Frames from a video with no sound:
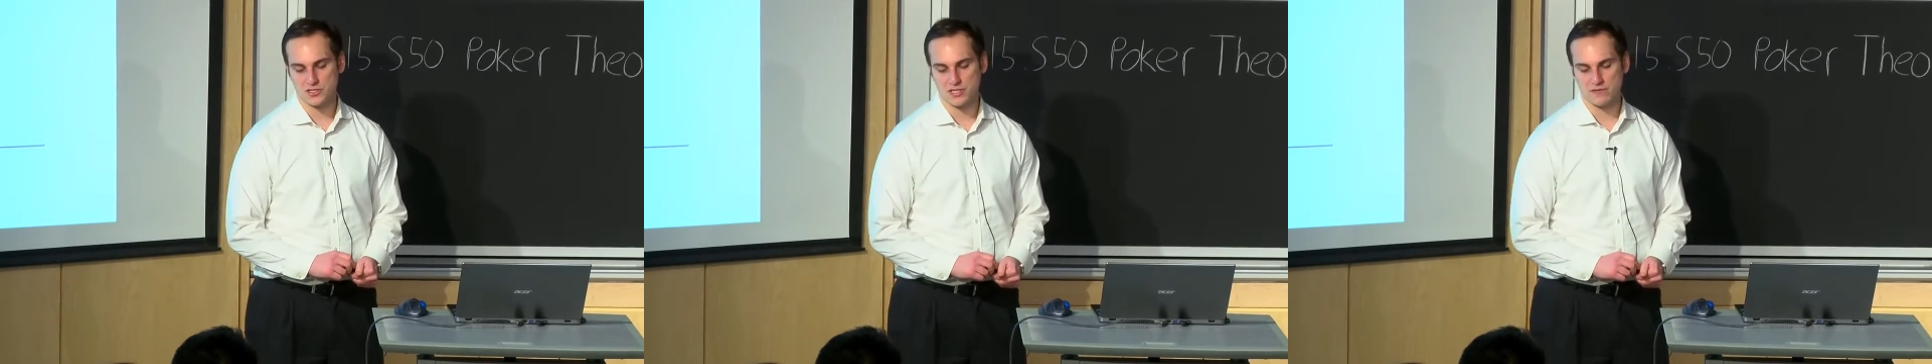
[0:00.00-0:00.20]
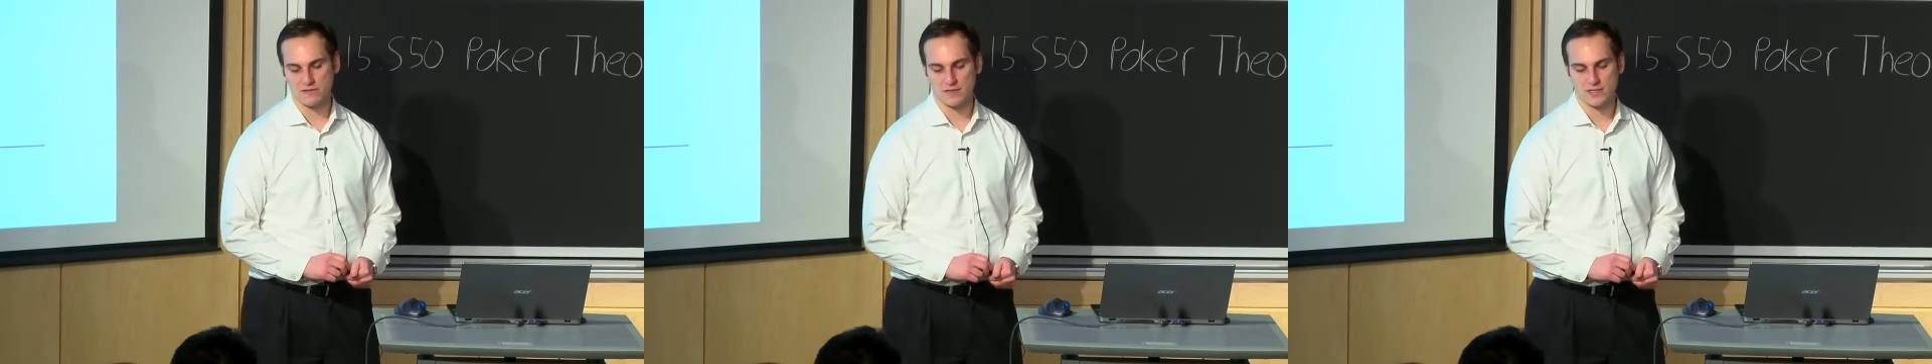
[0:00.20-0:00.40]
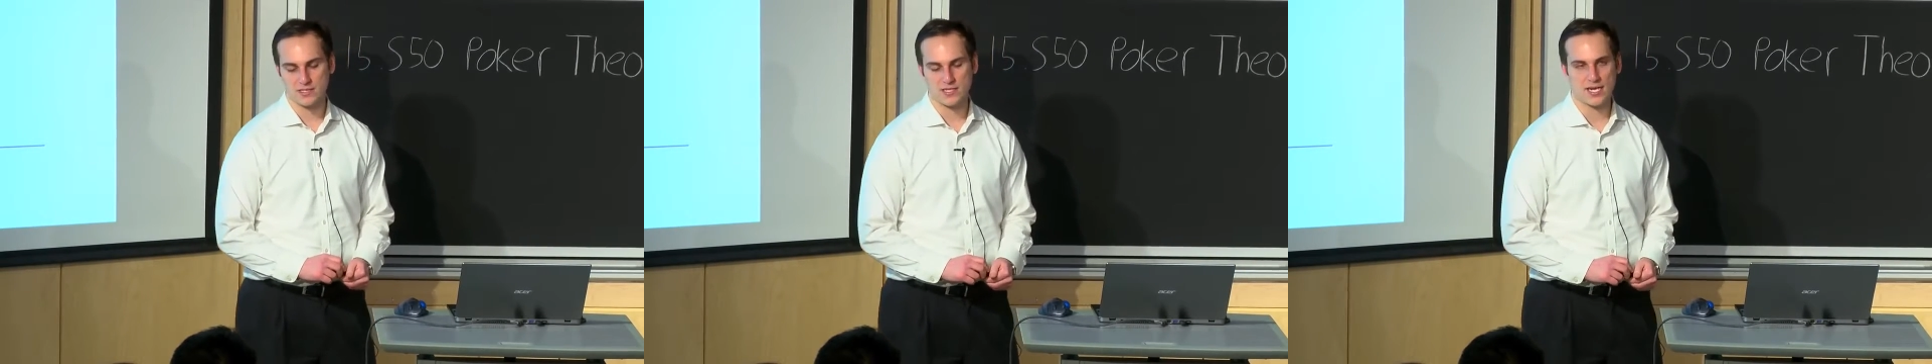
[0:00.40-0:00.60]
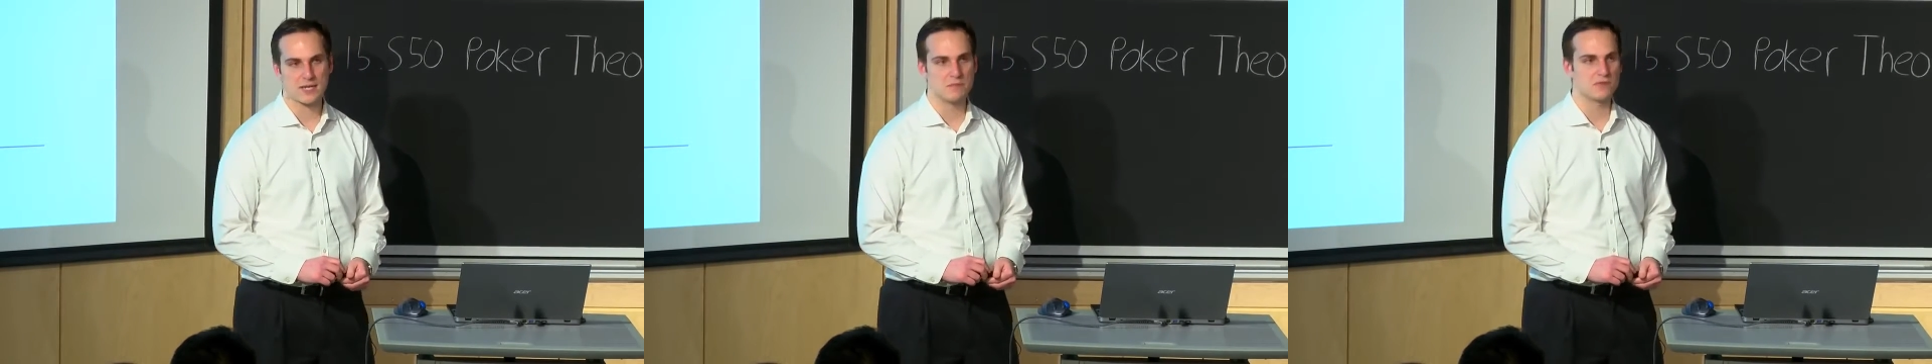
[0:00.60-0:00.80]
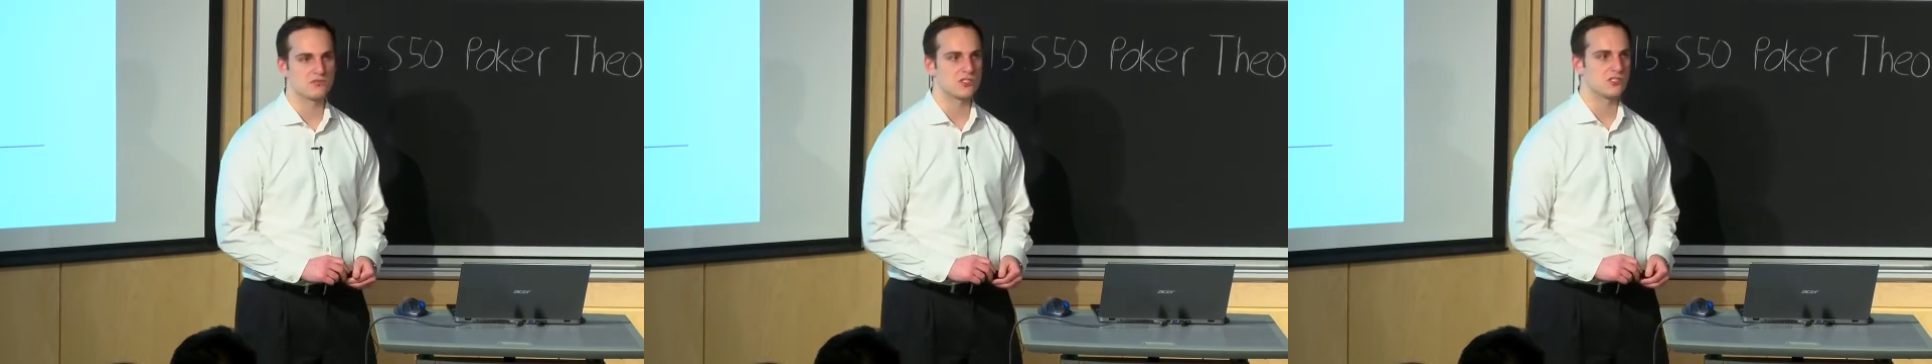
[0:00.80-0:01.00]
different
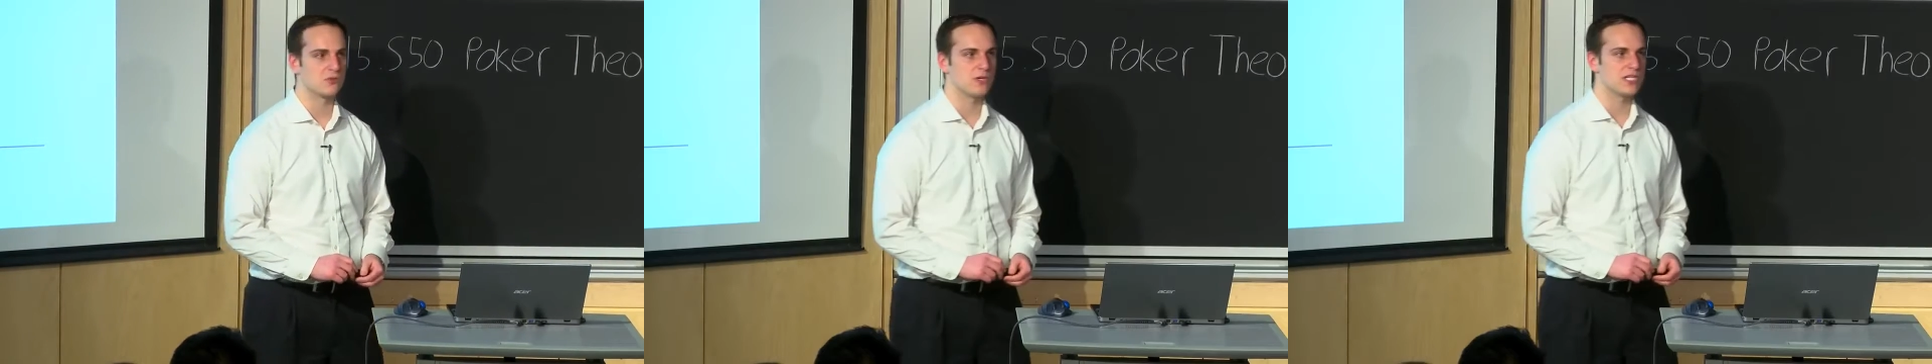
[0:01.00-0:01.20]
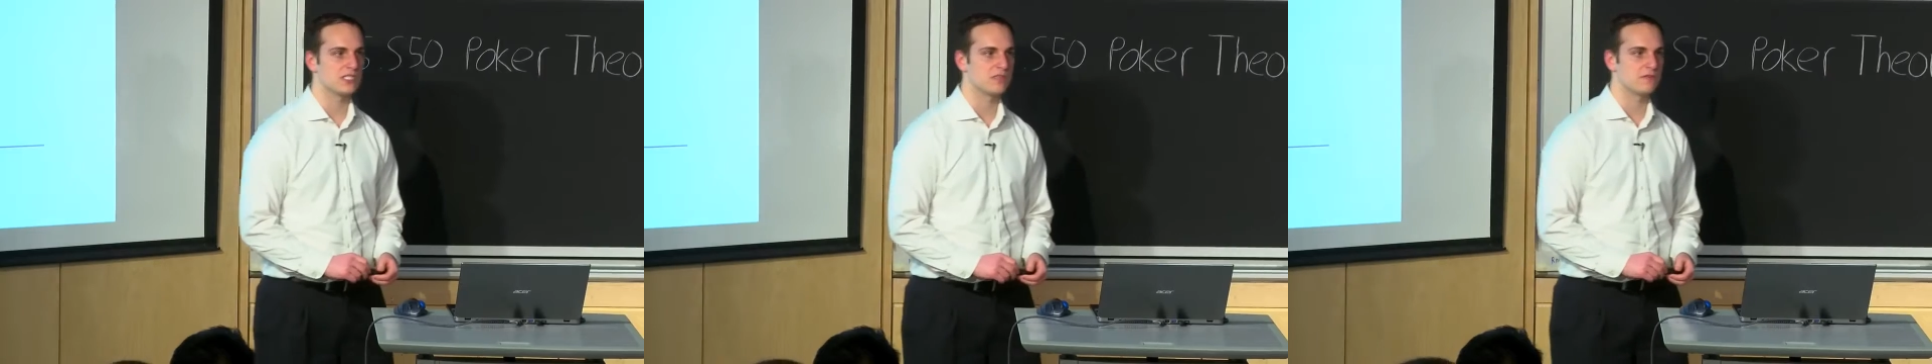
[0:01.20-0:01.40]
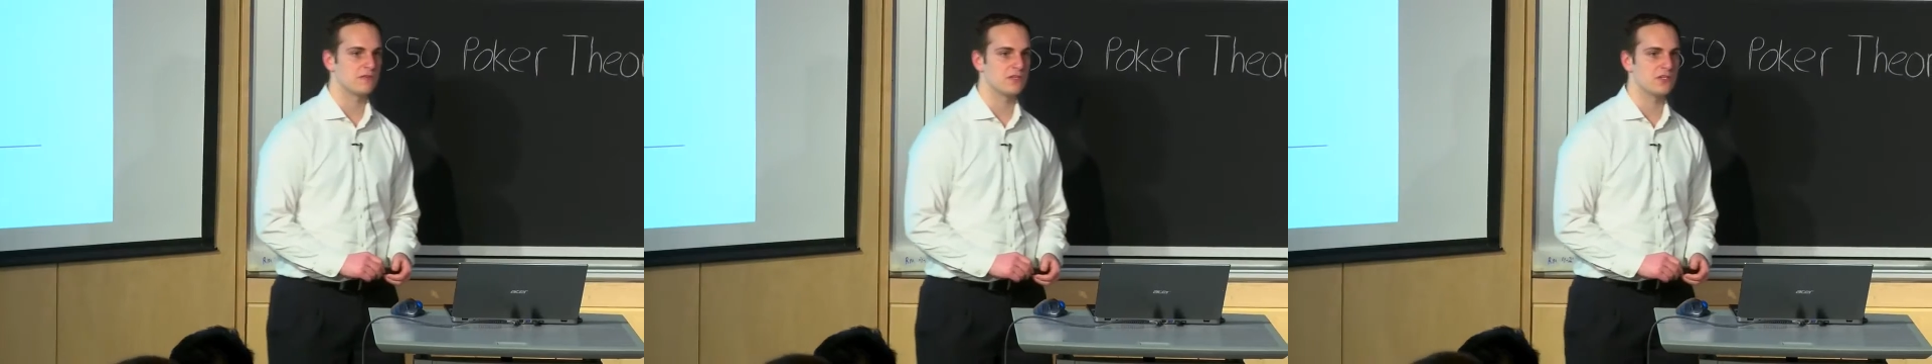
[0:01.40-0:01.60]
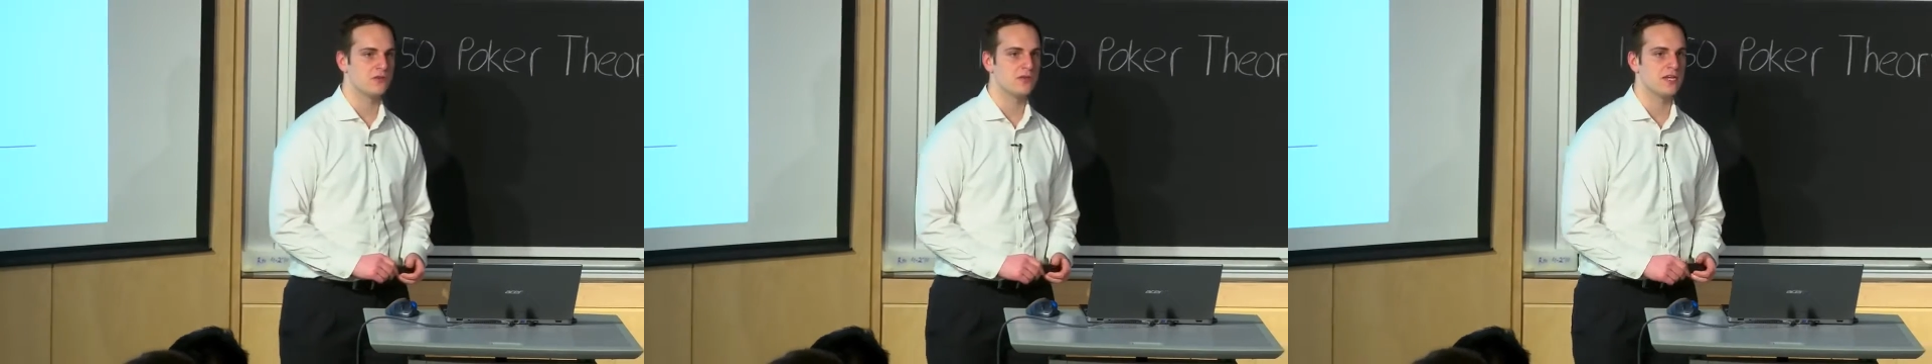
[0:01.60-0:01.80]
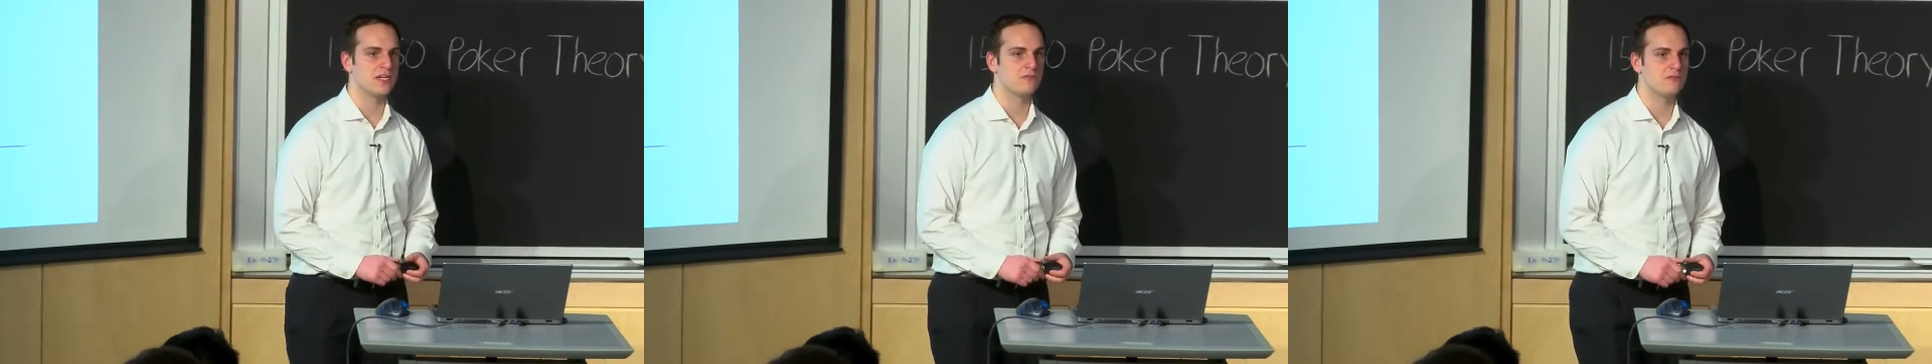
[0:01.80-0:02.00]
type of situation for you
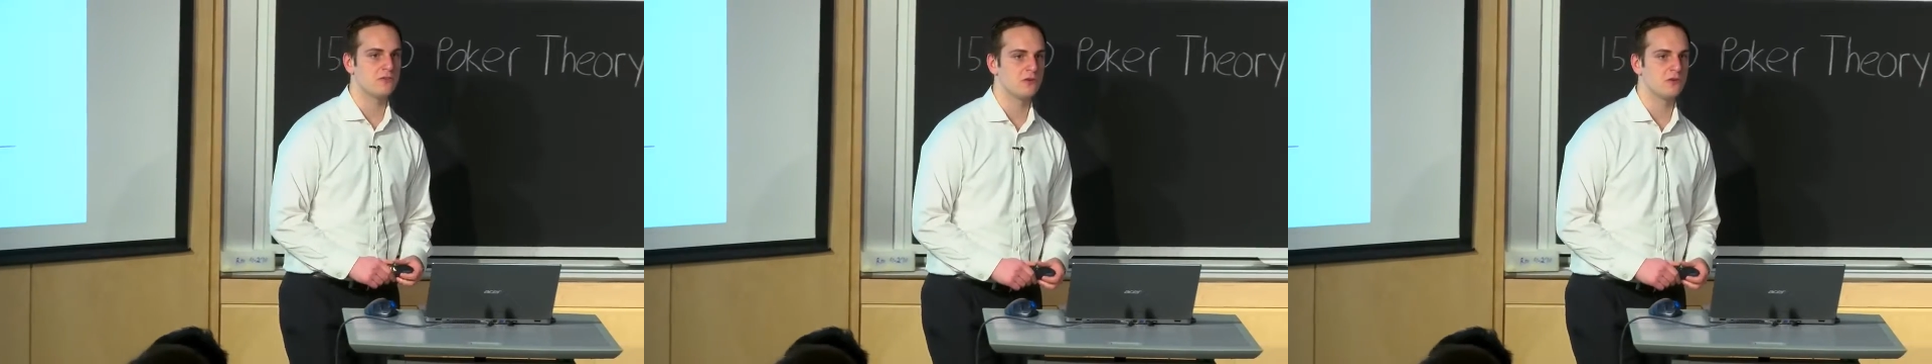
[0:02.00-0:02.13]
than if